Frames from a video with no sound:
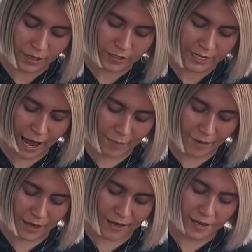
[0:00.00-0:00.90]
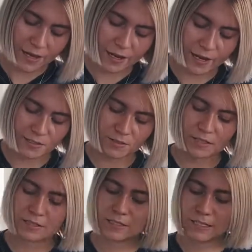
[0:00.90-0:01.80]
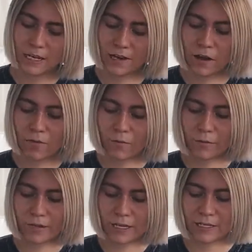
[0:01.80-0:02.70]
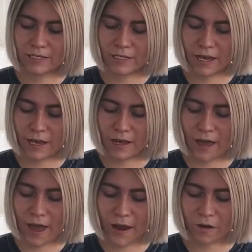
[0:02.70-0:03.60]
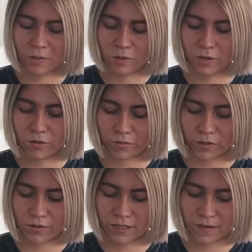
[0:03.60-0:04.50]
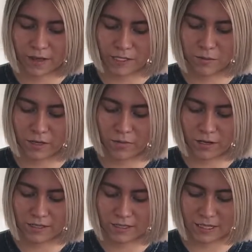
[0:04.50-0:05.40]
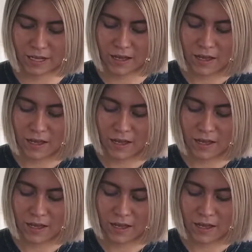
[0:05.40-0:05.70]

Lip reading: tap it, and as you can see, we'll begin to get air between the roots, and that's what you want to see.